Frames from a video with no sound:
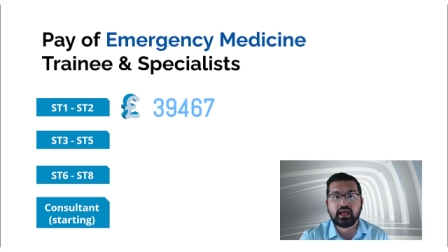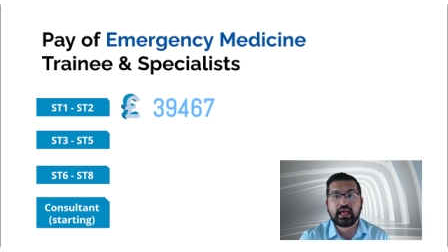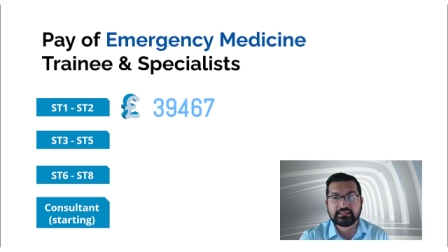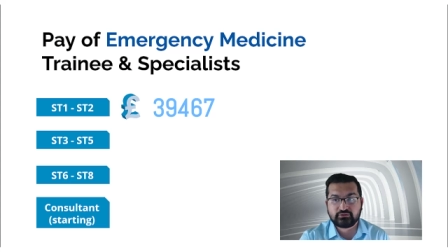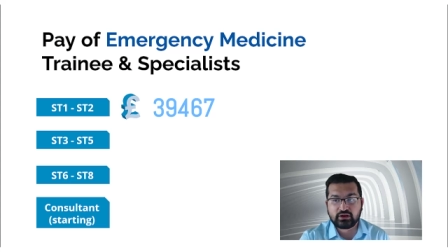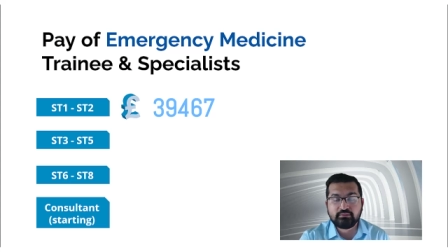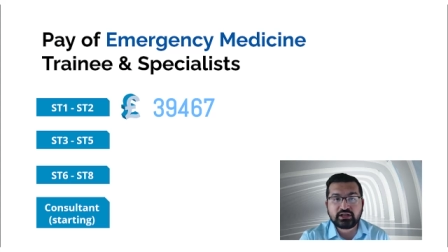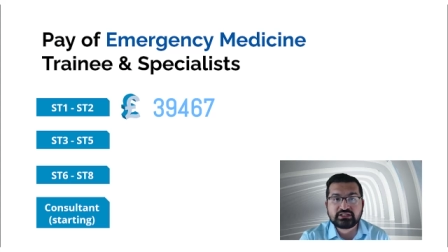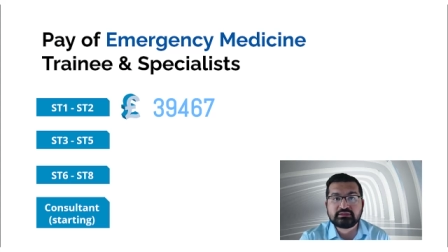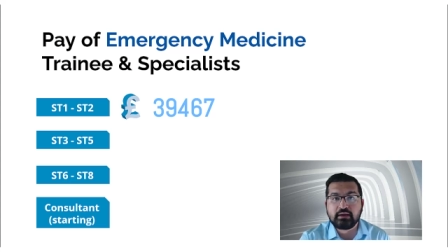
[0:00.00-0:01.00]
As for
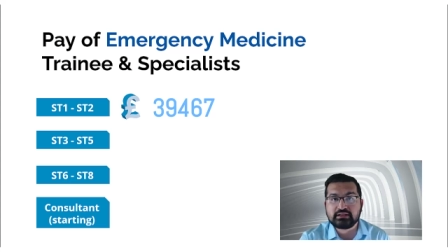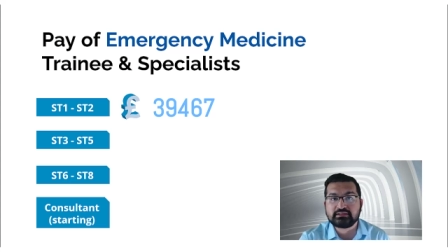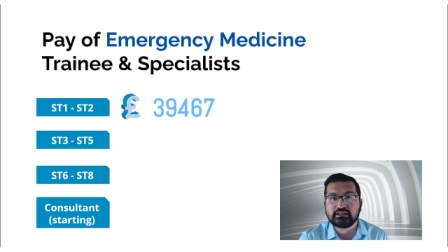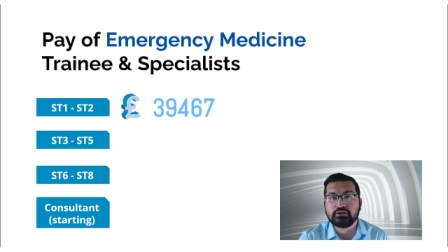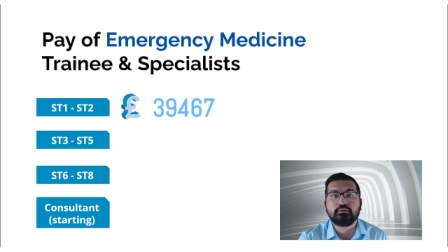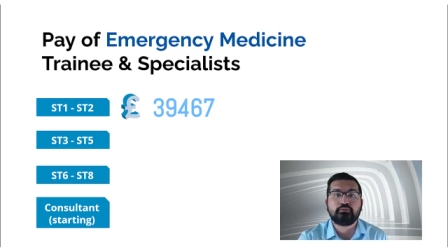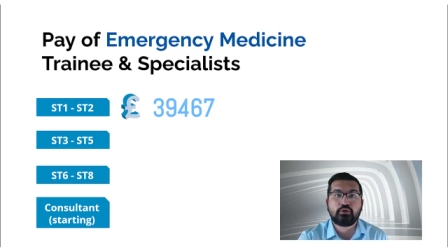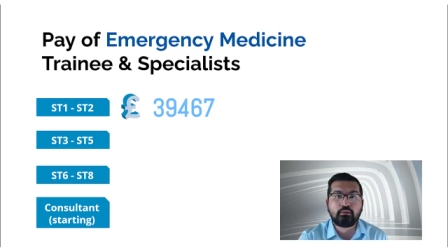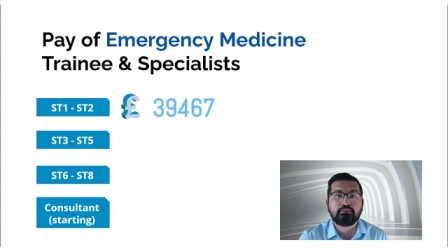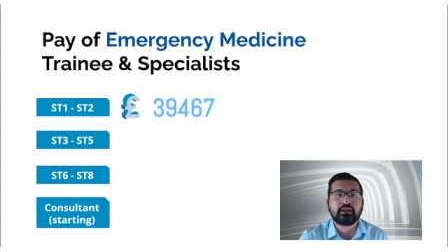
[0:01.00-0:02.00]
emergency medicine, you'll
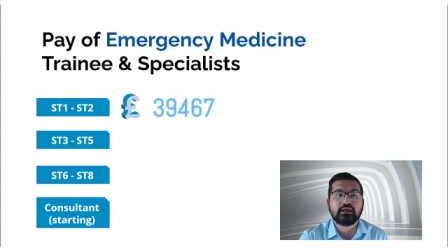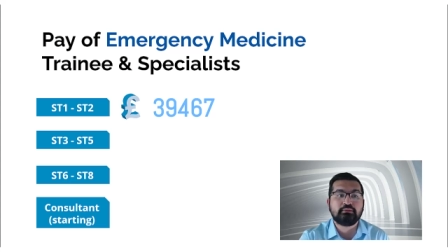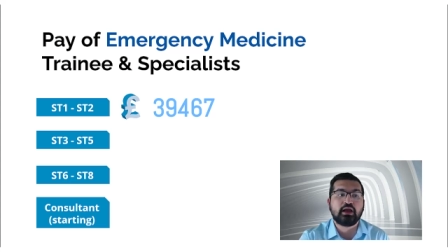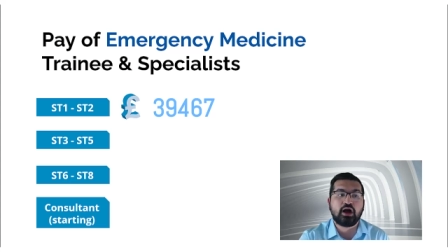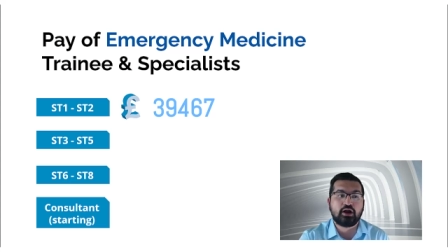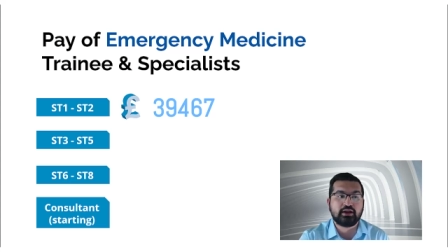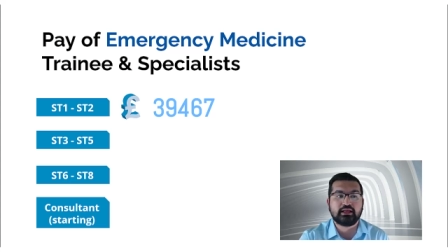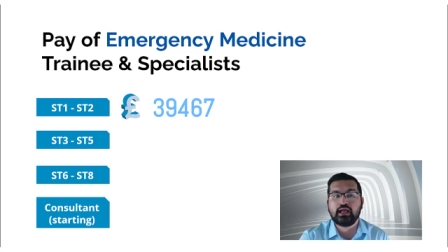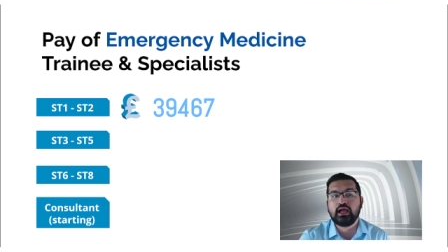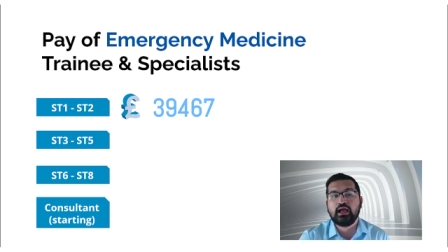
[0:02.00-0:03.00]
probably be
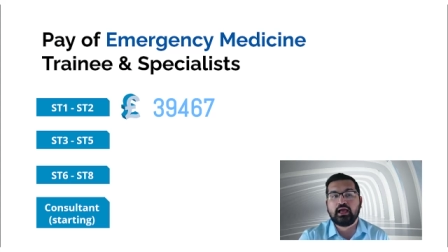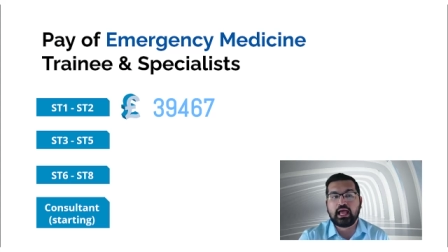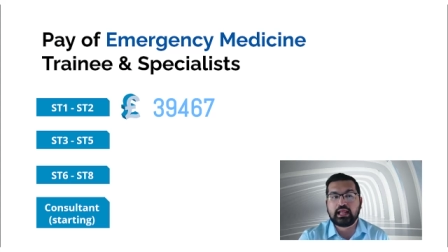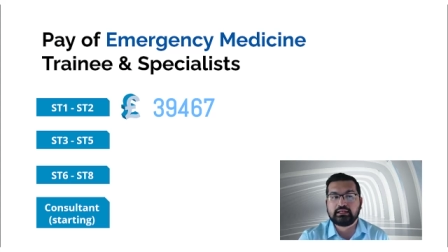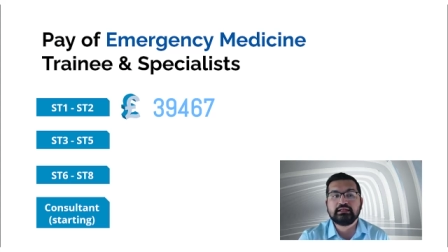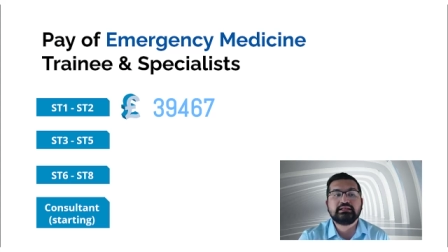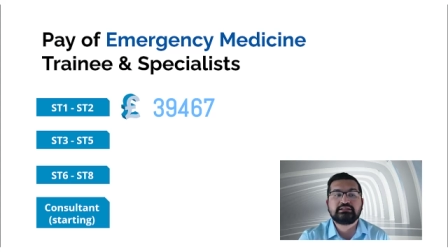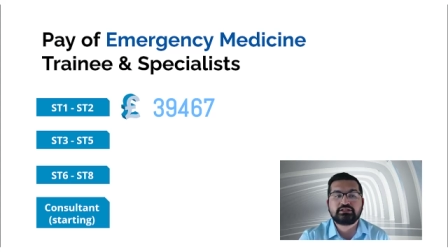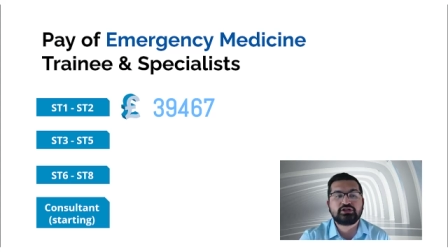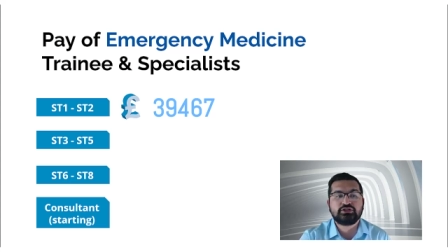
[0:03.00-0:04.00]
earning at
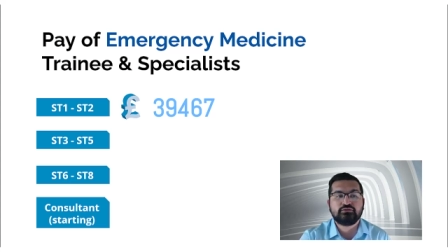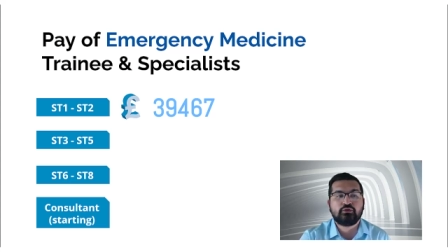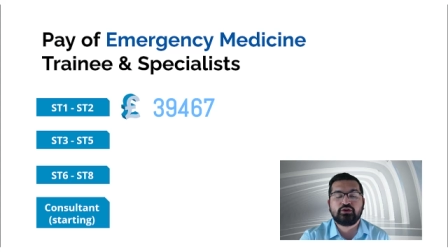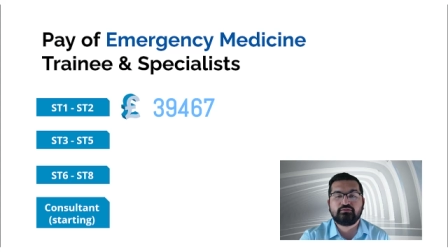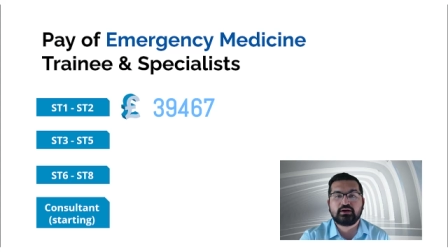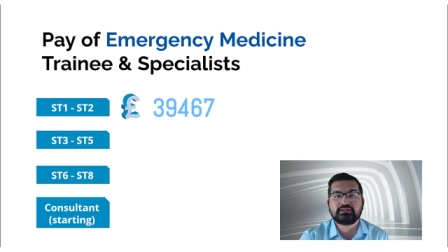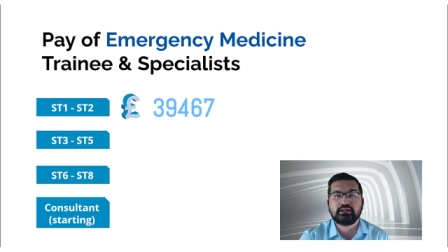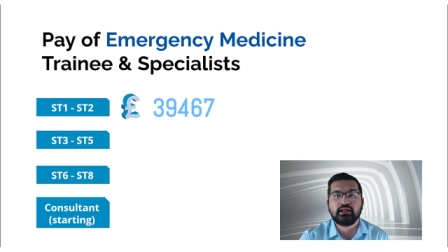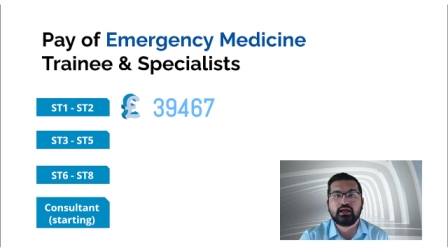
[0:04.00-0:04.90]
least 30 to 40%